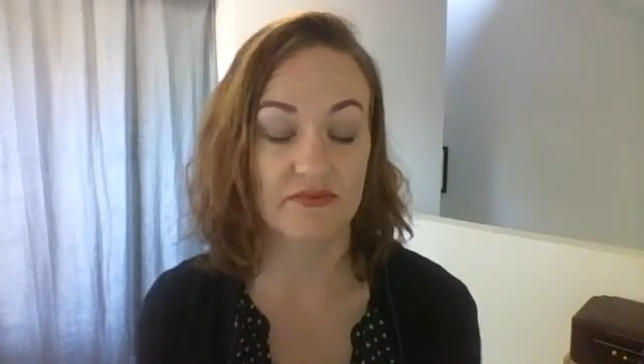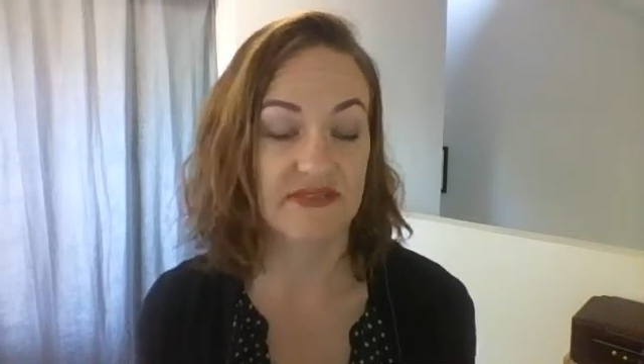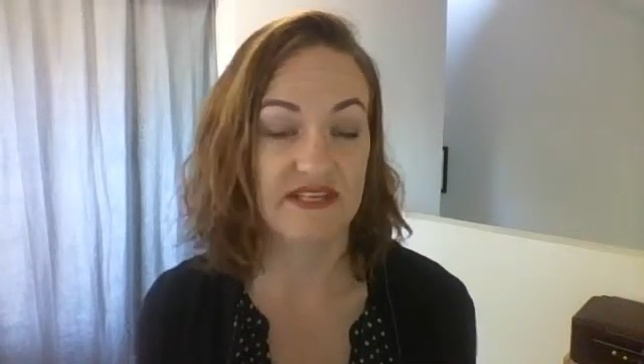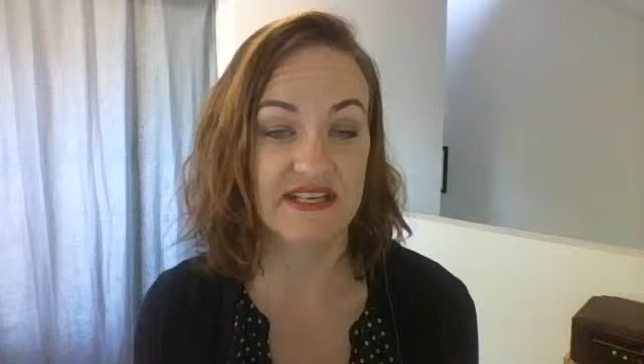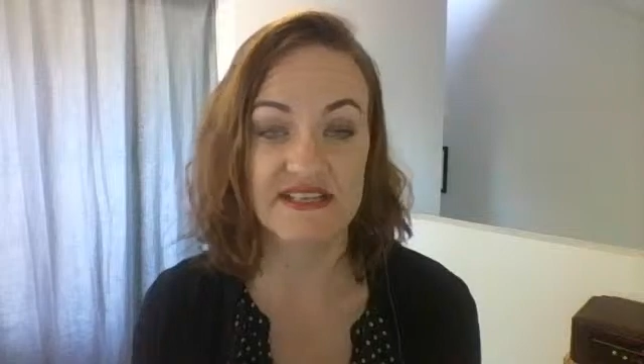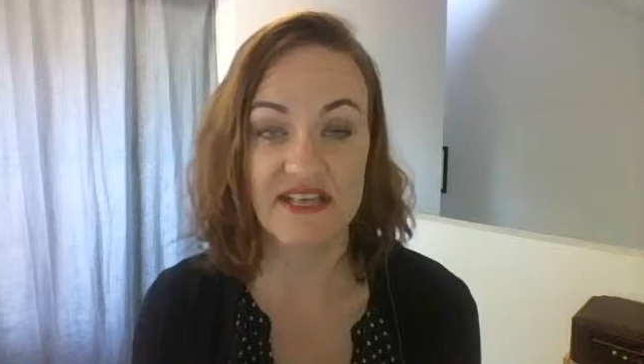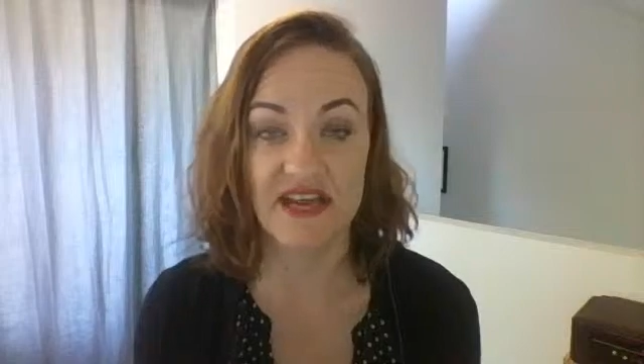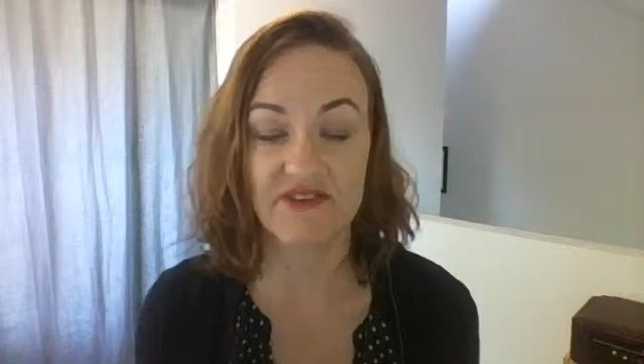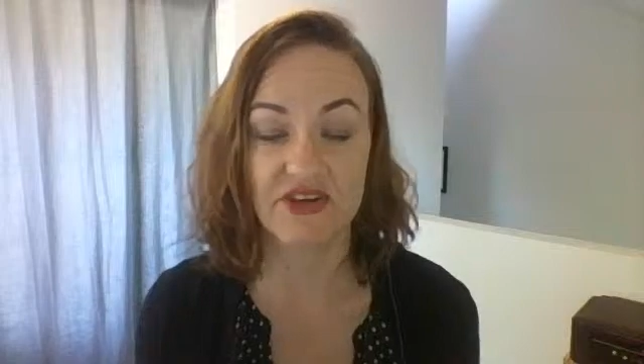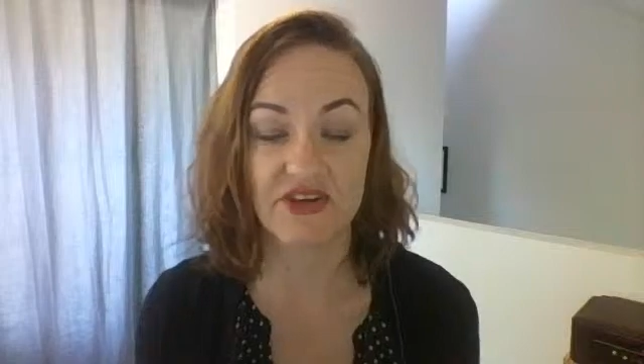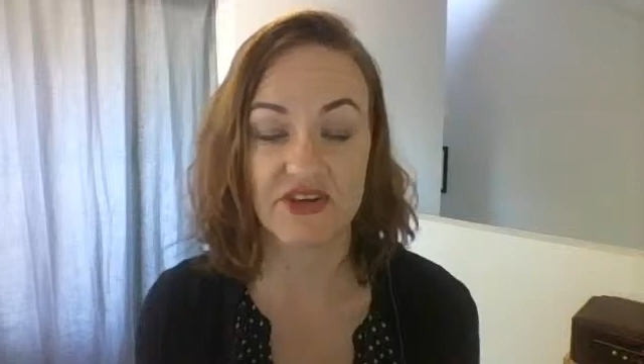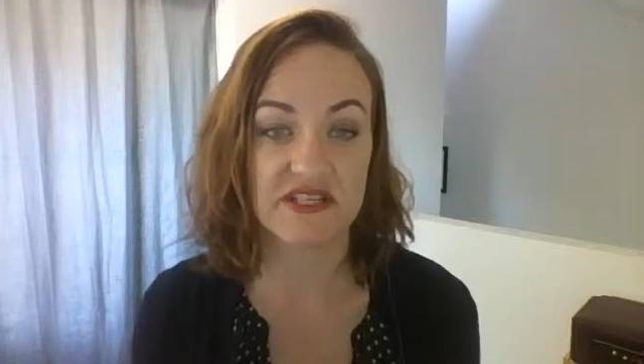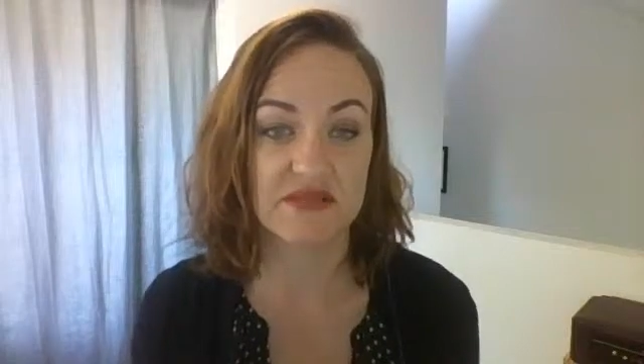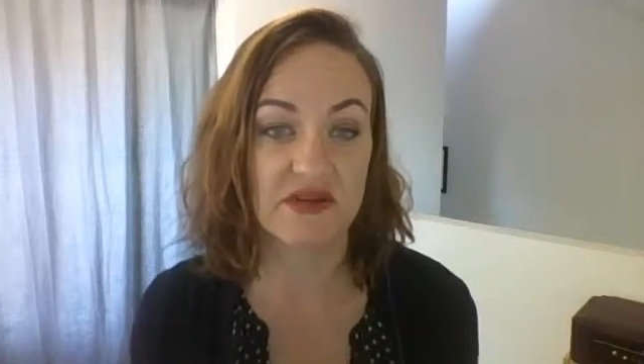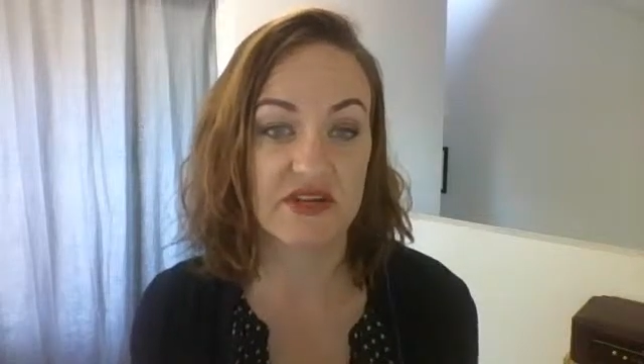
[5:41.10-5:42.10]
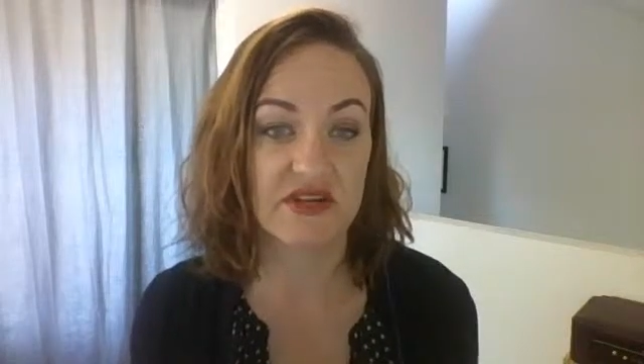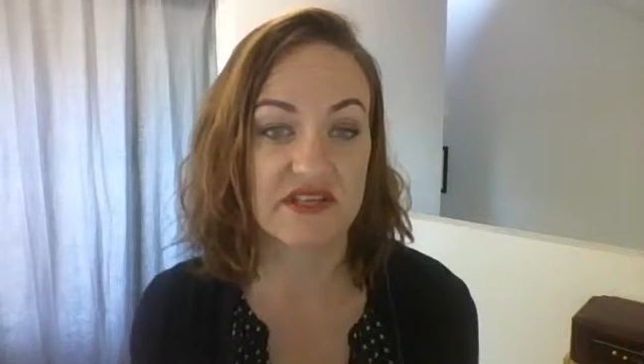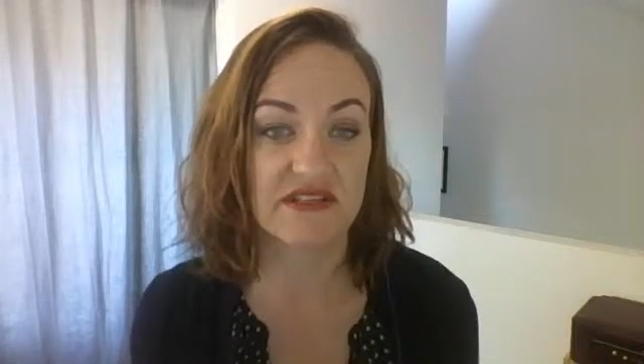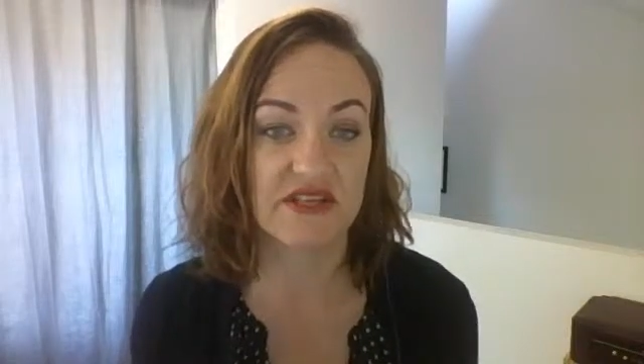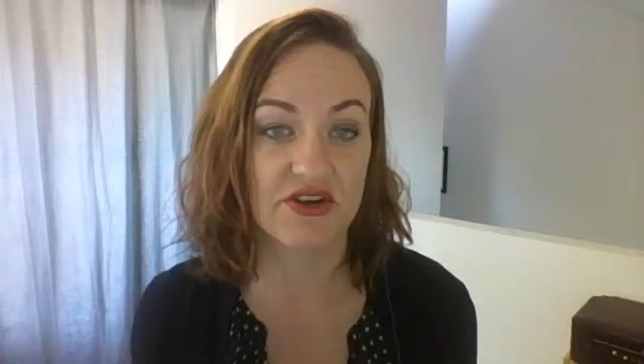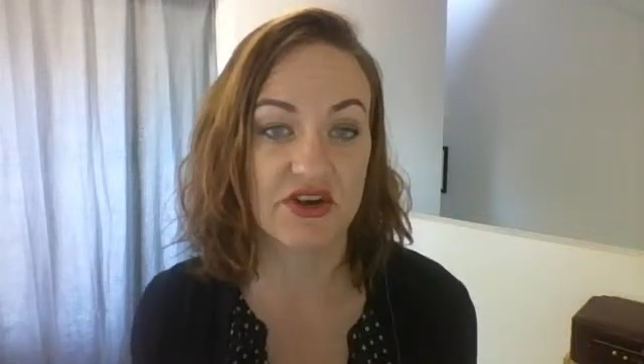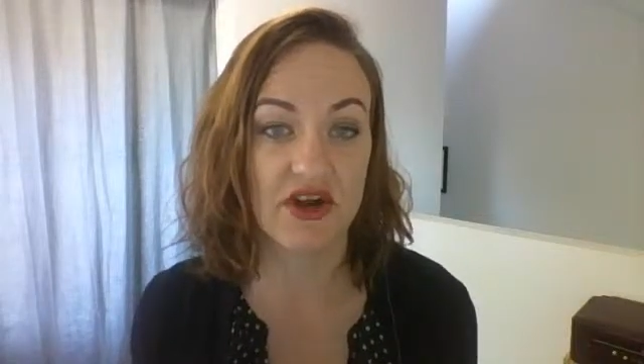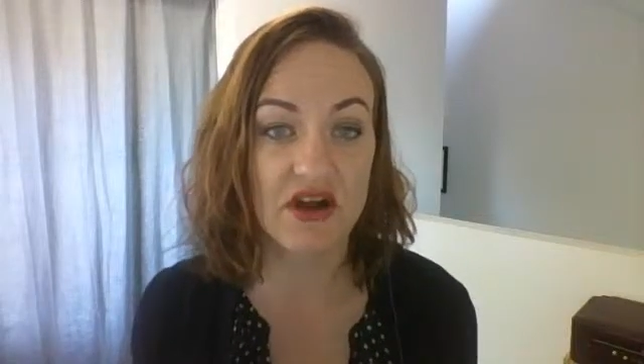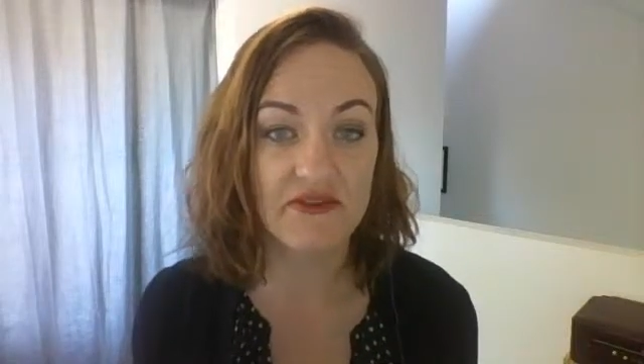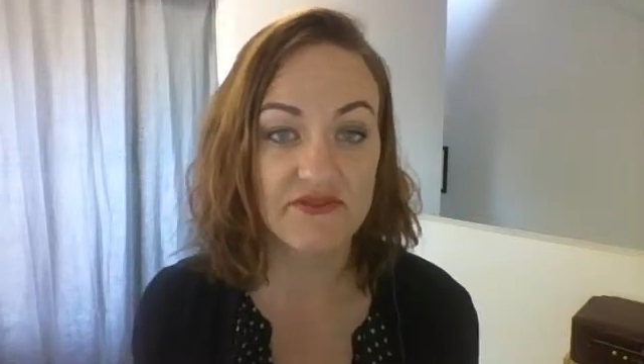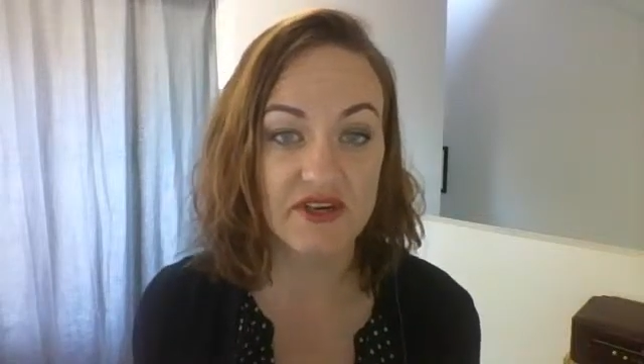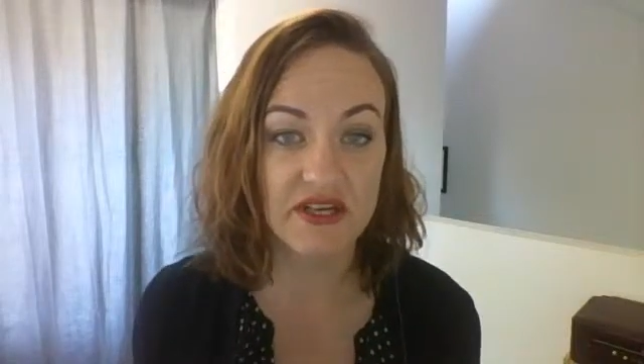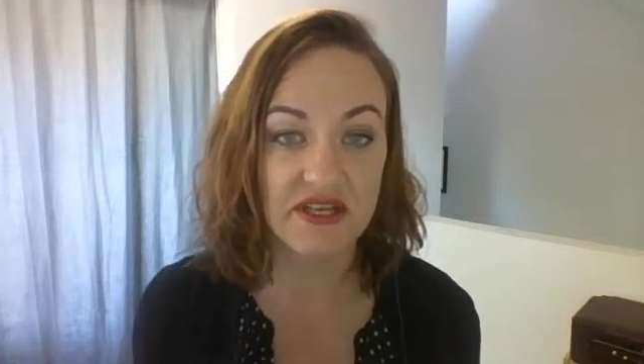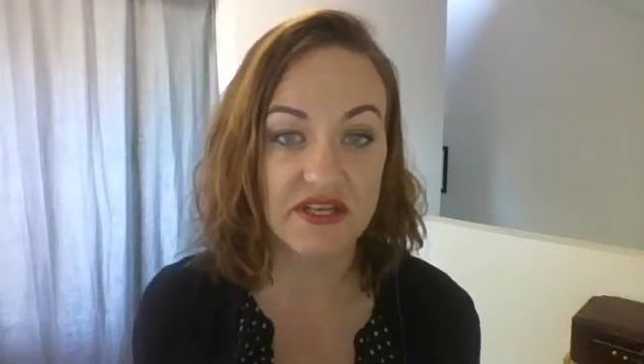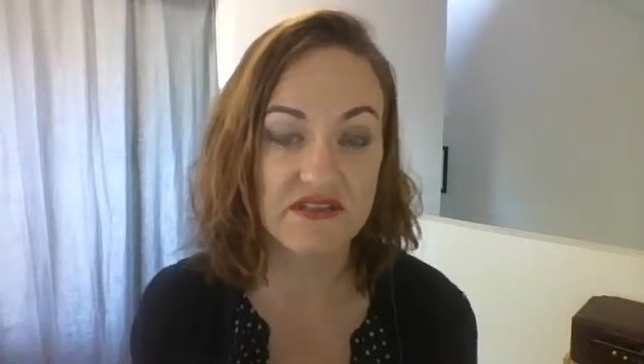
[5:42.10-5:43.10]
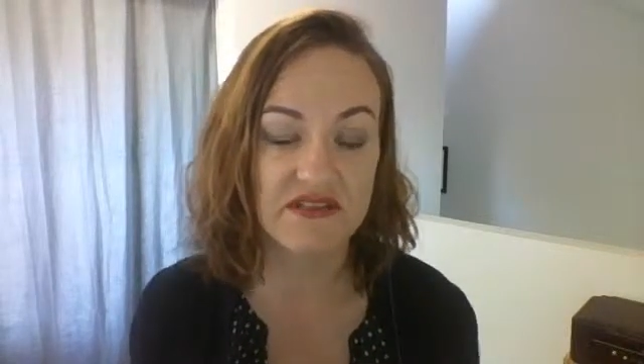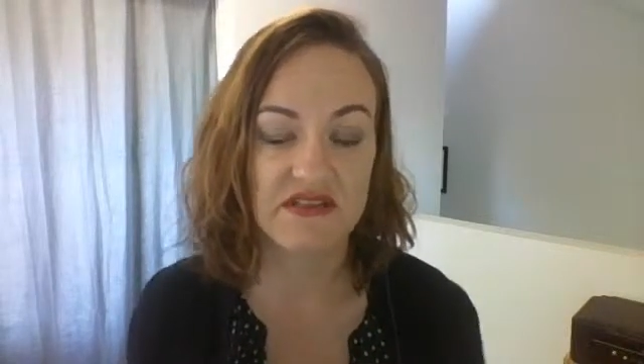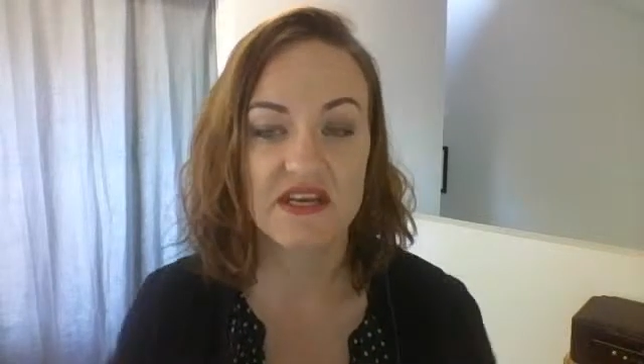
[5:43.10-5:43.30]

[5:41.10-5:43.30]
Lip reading: need to have a good experience at your conference,